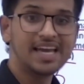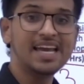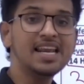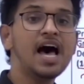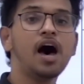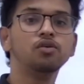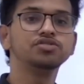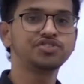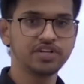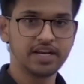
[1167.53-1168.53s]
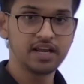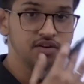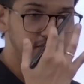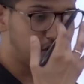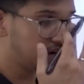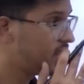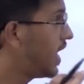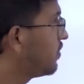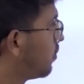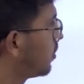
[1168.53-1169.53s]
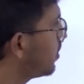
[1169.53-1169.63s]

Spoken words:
in-house training, for that what you